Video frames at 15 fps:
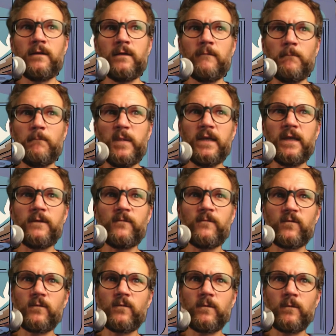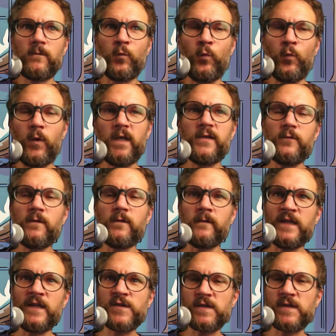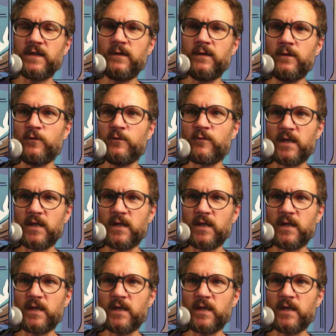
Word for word: But if what you eventually do